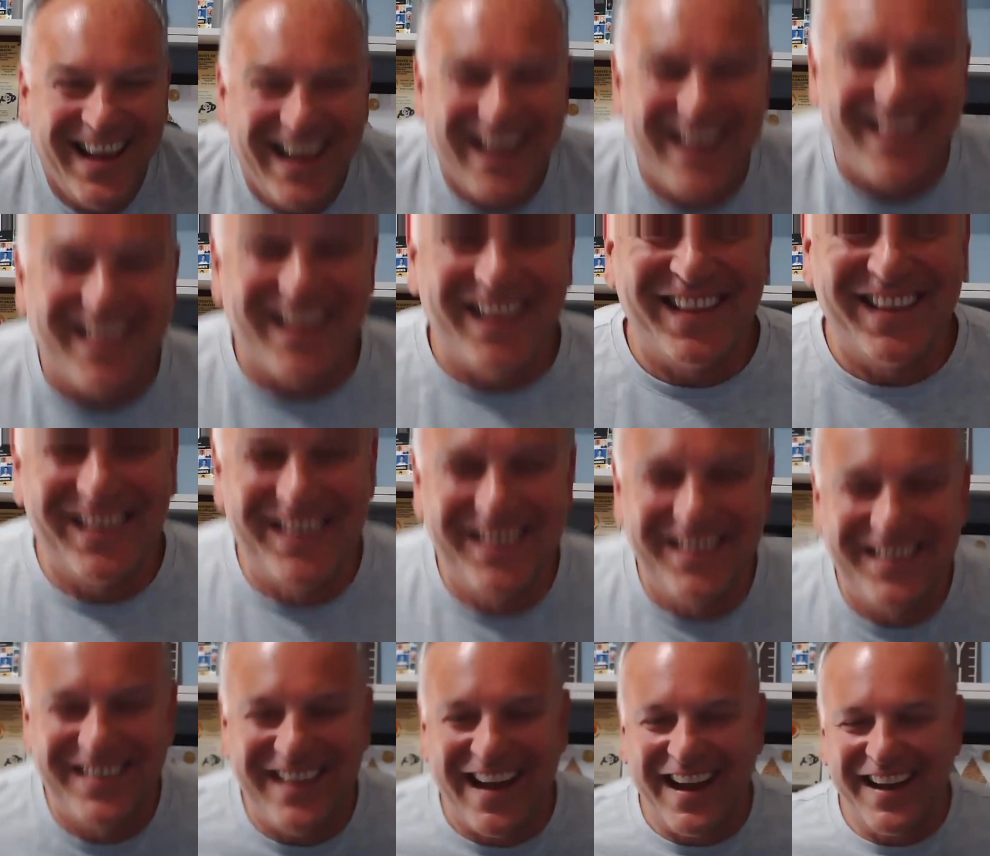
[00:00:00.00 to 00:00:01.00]
And then
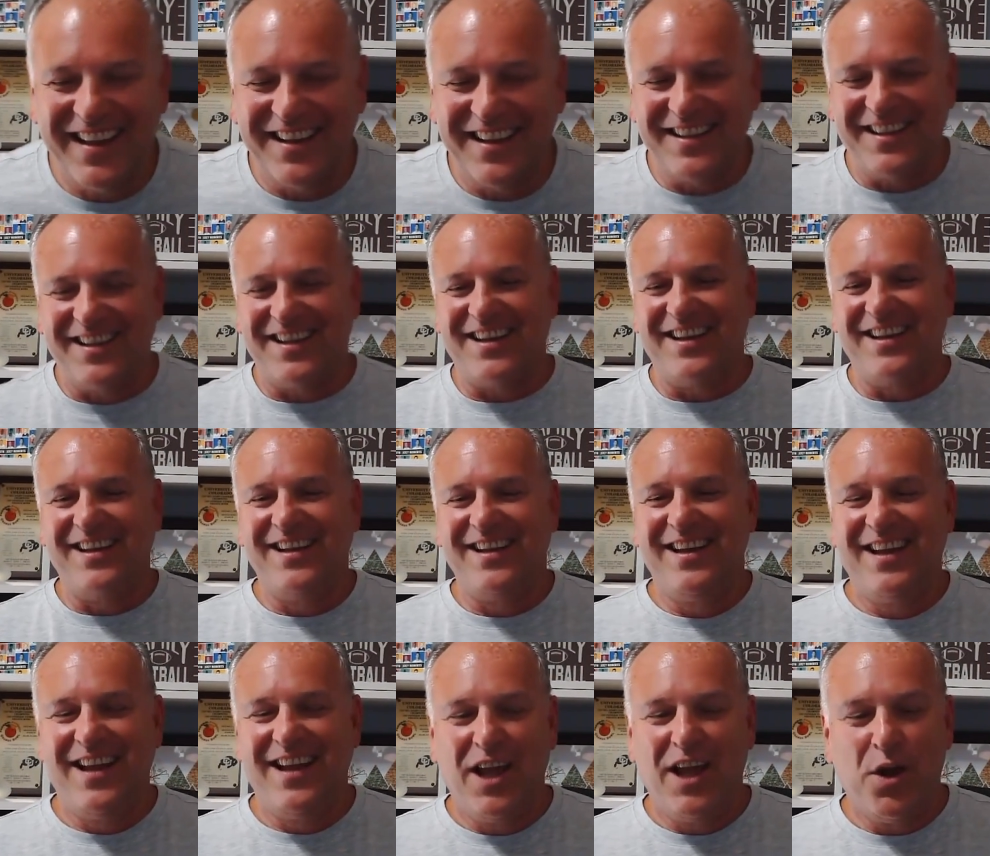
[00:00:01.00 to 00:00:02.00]
secondly,
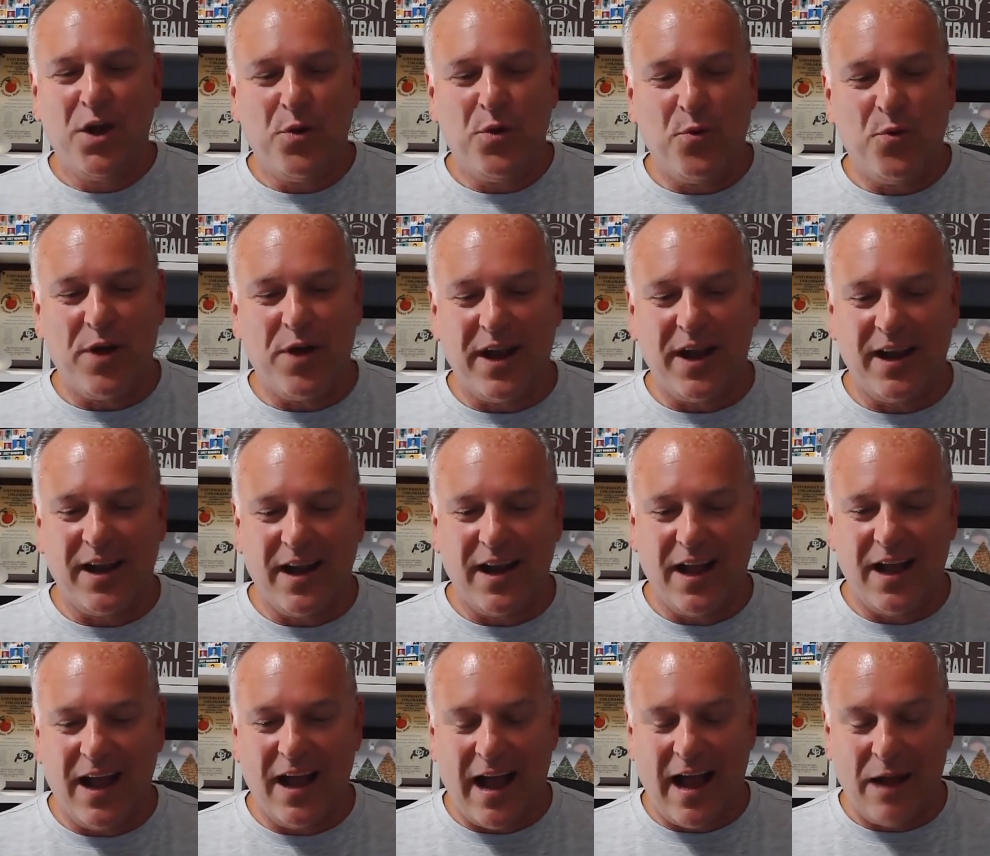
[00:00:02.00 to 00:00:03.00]
when
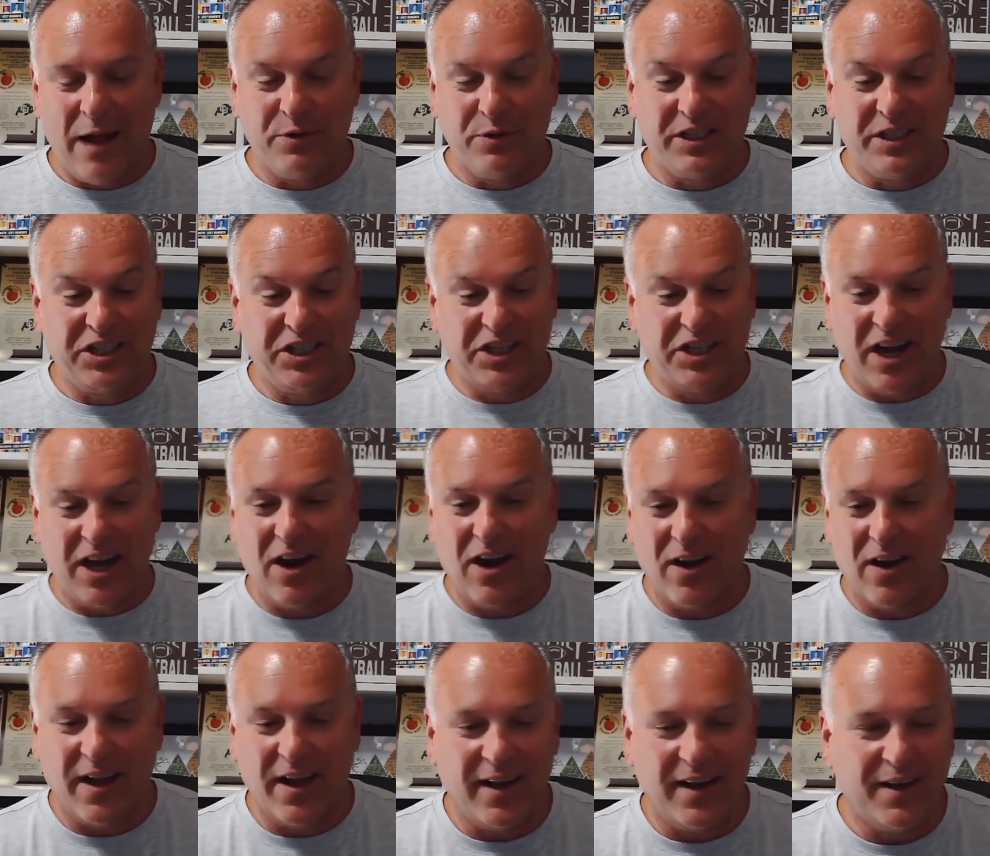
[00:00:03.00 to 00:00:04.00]
I would
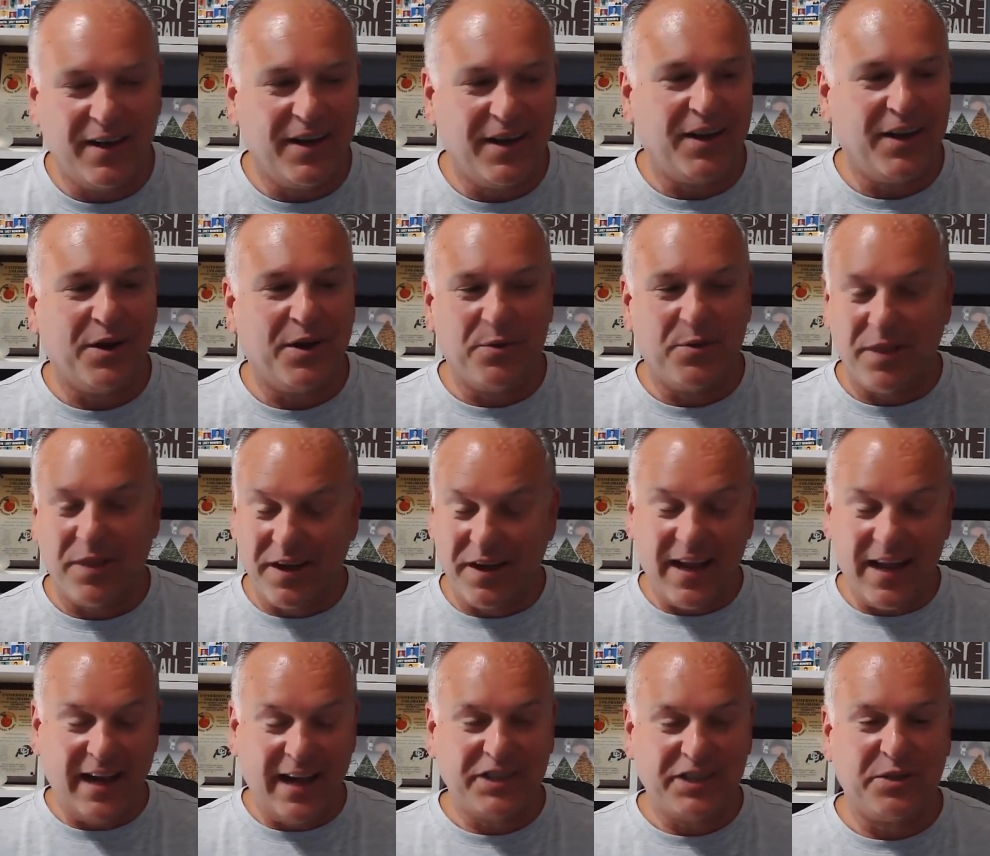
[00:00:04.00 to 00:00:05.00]
share it, you know, with a
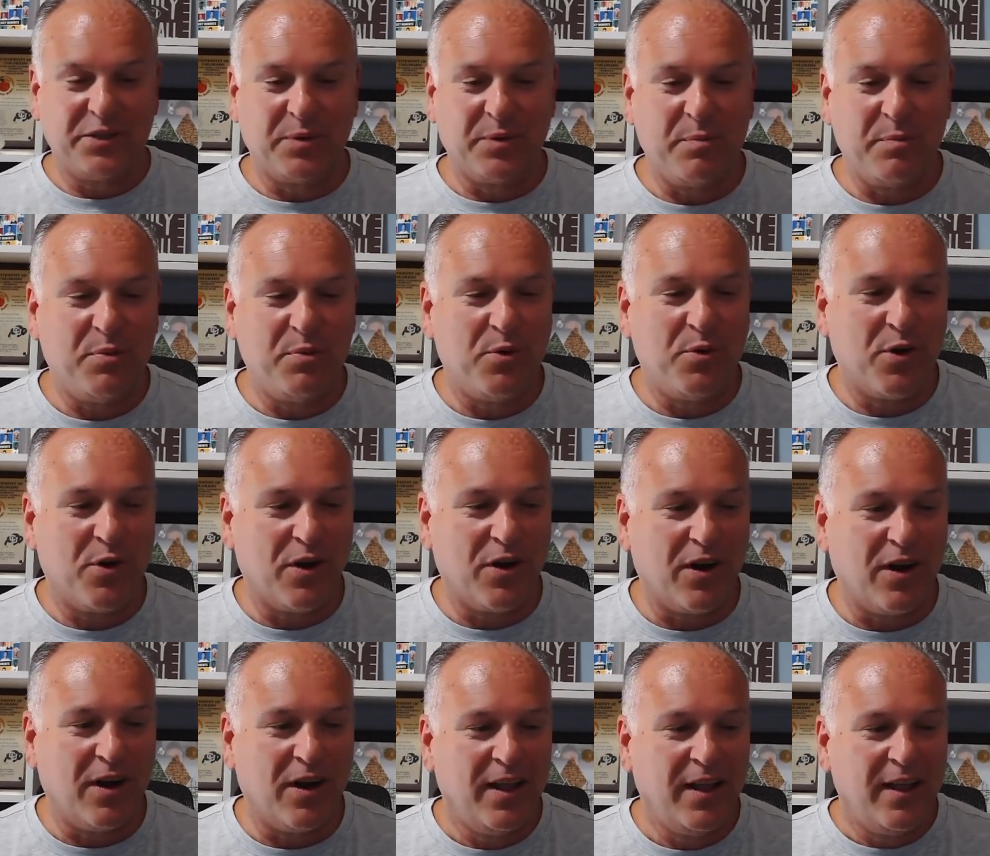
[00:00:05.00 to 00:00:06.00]
national
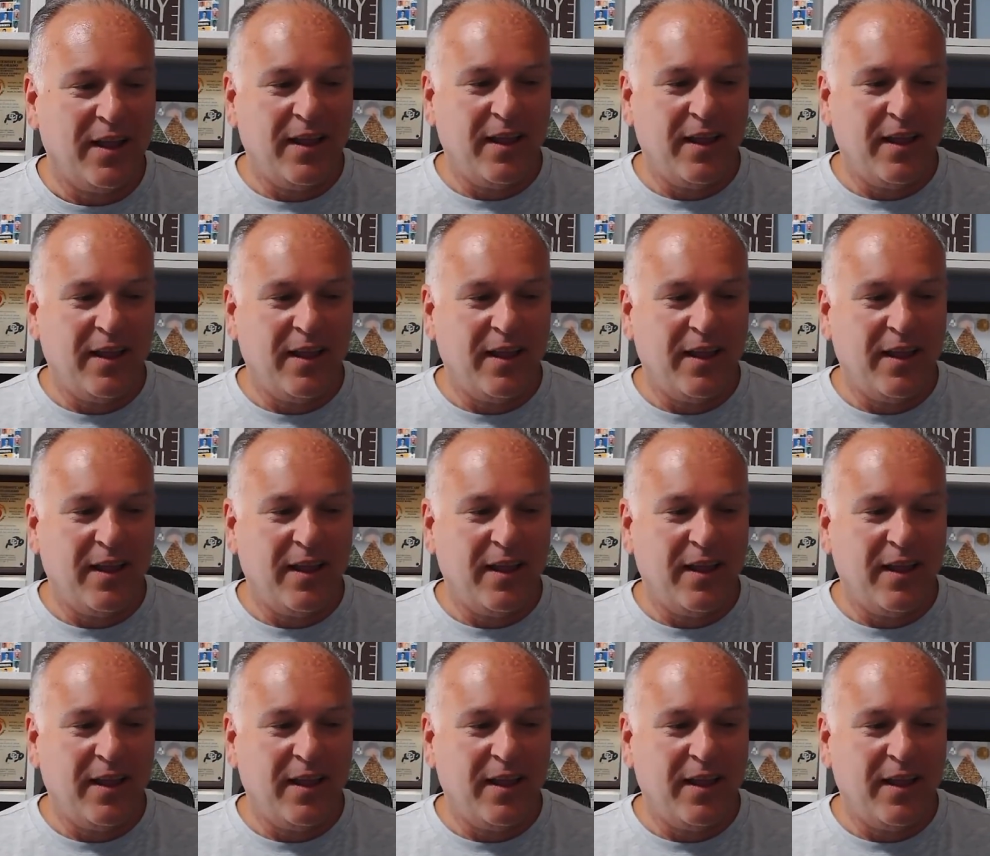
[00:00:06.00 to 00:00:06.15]
reporter,